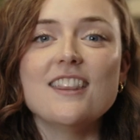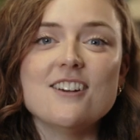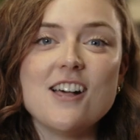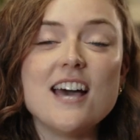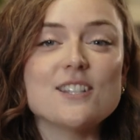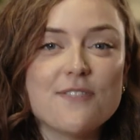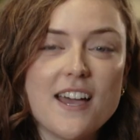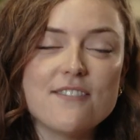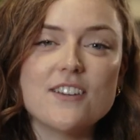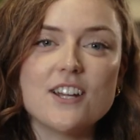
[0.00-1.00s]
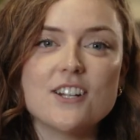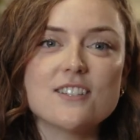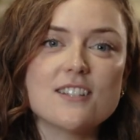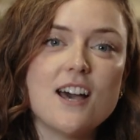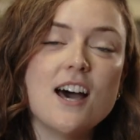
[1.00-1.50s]
In the last five
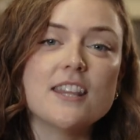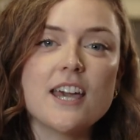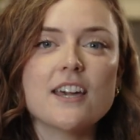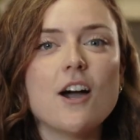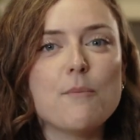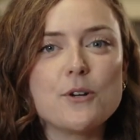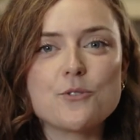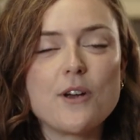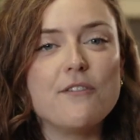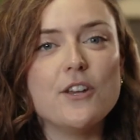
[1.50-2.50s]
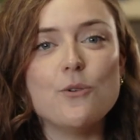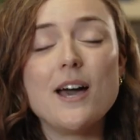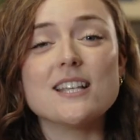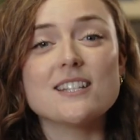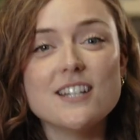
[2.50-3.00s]
years, online commerce revenue
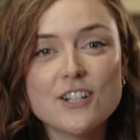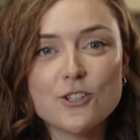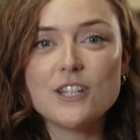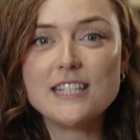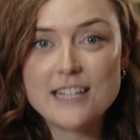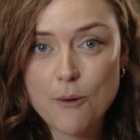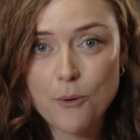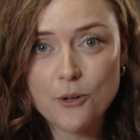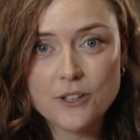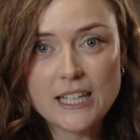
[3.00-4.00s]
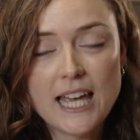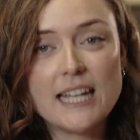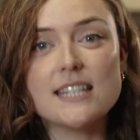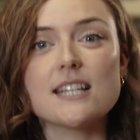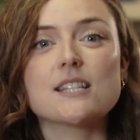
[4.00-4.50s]
has nearly doubled, and
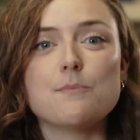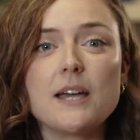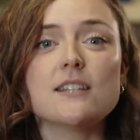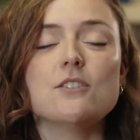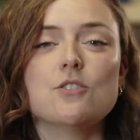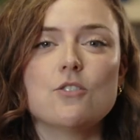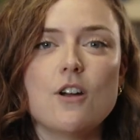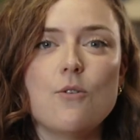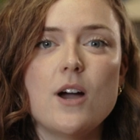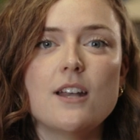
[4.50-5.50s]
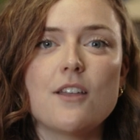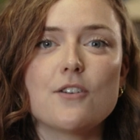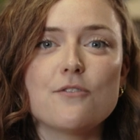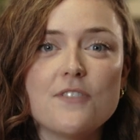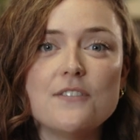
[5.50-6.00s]
it's expected to grow
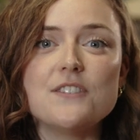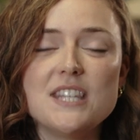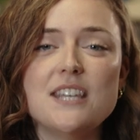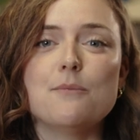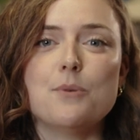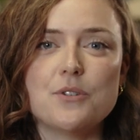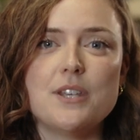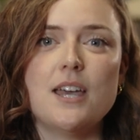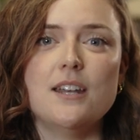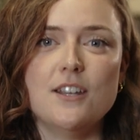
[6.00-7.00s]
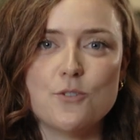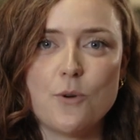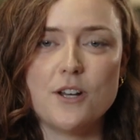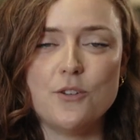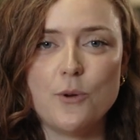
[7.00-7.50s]
another 15% in
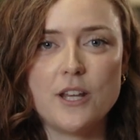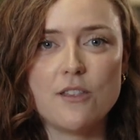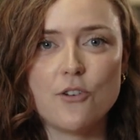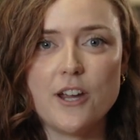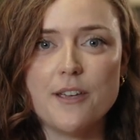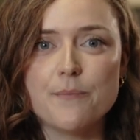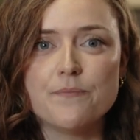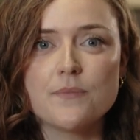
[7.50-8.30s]
2023.